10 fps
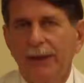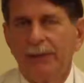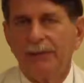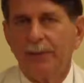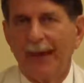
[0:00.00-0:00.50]

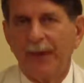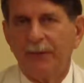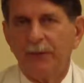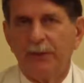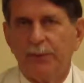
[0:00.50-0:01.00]
into the
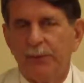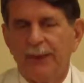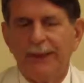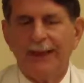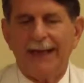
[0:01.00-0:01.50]
bathroom and
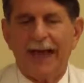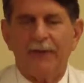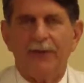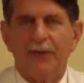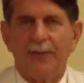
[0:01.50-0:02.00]
putting in a
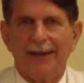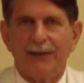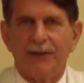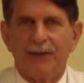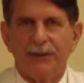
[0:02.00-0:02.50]
catheter
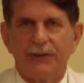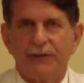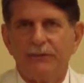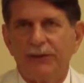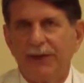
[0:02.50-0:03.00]
painlessly
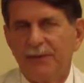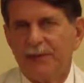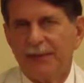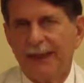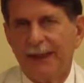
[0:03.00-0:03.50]
several
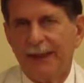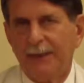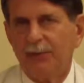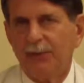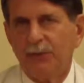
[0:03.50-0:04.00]
times a day to
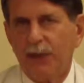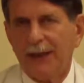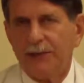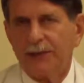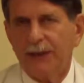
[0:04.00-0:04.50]
empty the
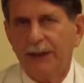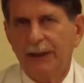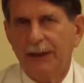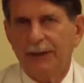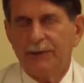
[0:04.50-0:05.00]
waste.
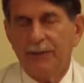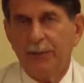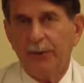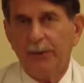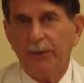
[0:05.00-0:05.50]
Some
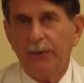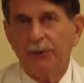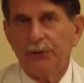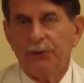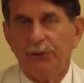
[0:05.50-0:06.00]
people do
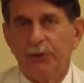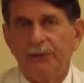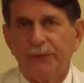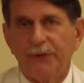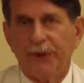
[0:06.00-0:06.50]
this two
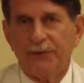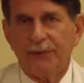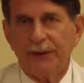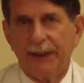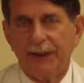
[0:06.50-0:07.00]
to three times
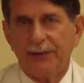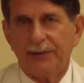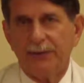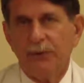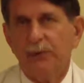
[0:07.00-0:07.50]
a day.
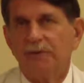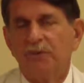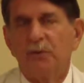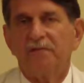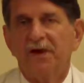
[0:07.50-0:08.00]
Some do it
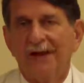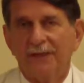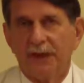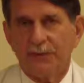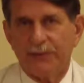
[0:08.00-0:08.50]
four to
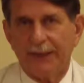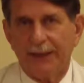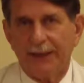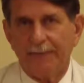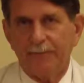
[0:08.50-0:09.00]
five times a
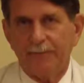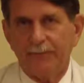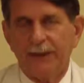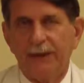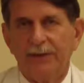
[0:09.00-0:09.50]
day.
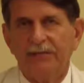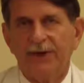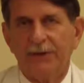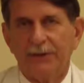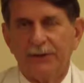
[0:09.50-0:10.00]
It
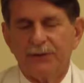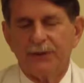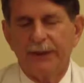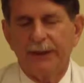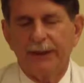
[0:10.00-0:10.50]

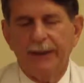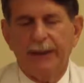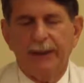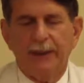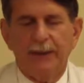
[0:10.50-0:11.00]
varies.
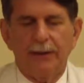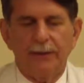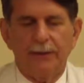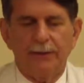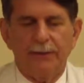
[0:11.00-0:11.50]

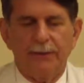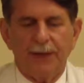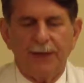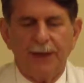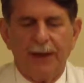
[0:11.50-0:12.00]

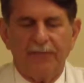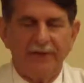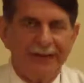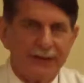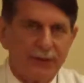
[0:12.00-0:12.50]
The
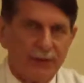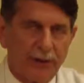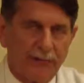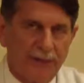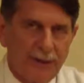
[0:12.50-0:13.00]
advantage
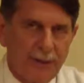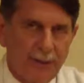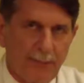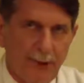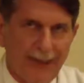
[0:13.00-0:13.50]
of
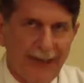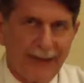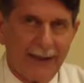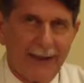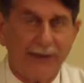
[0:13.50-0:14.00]
the
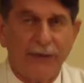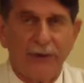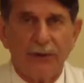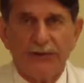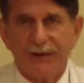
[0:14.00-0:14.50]
Barnett
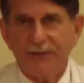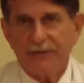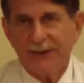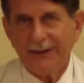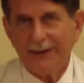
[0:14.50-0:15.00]
internal
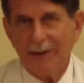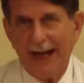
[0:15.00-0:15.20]
self-sealing